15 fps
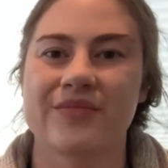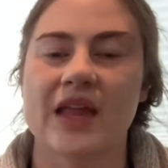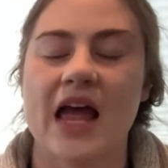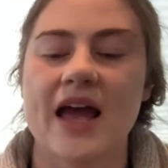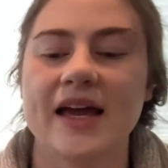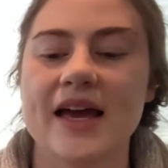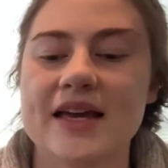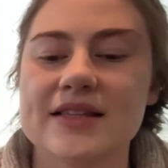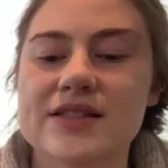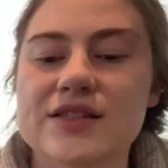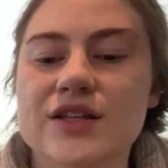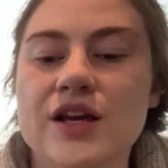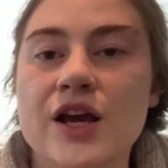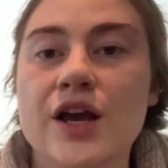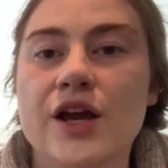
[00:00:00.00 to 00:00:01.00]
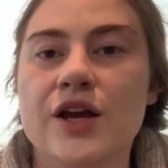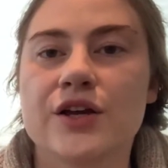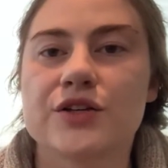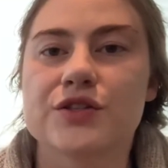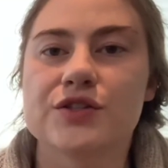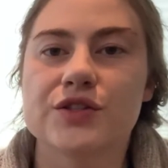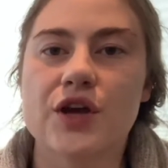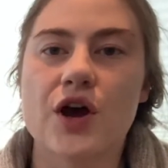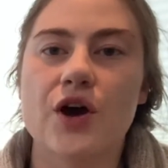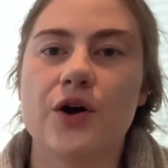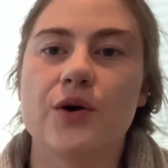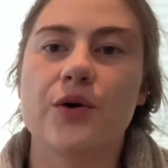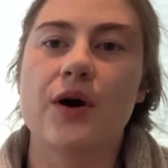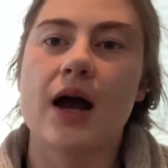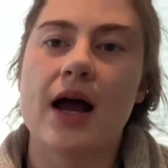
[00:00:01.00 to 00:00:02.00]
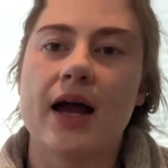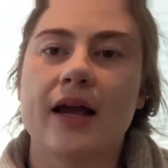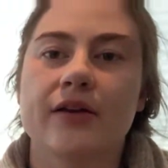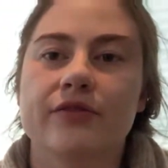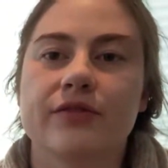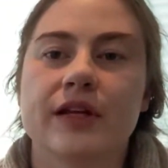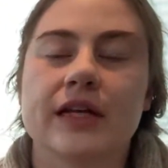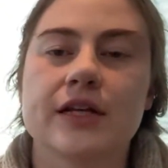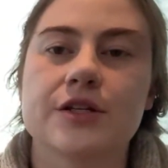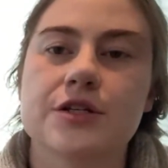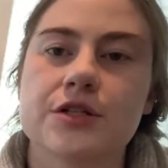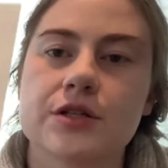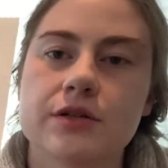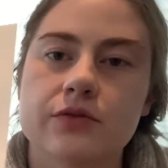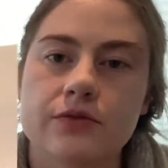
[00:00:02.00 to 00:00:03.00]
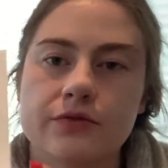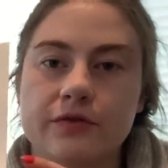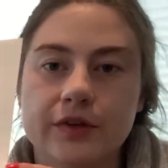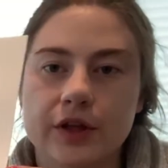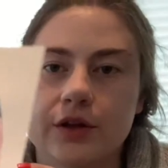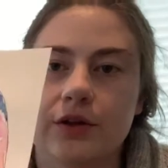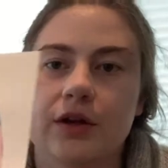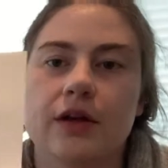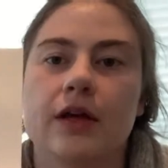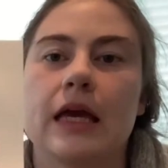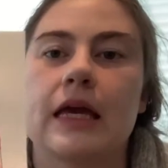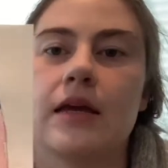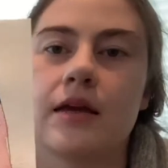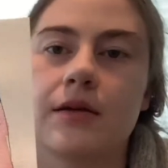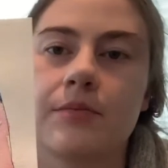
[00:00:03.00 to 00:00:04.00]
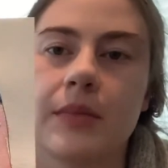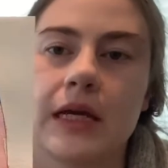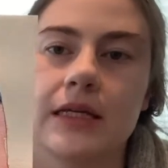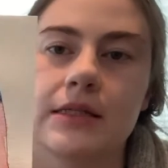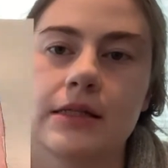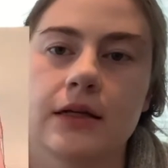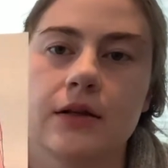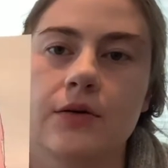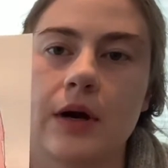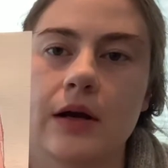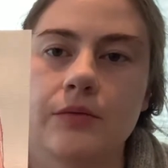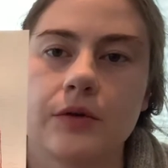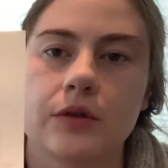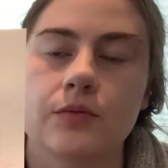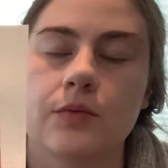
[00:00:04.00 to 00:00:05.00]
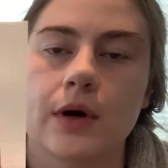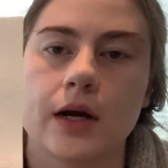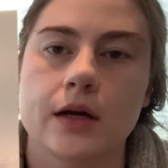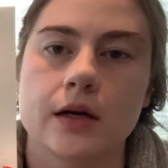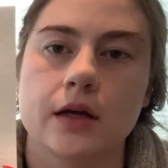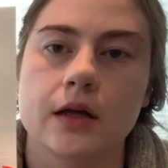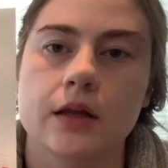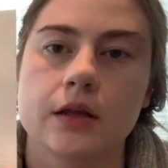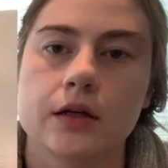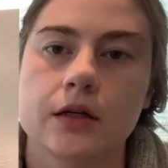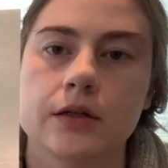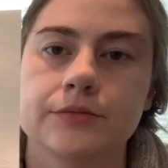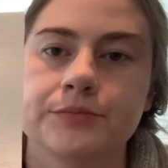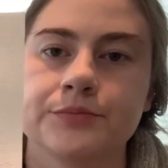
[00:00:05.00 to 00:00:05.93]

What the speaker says: Hi guys, so I finished filling in my silhouette with watercolor,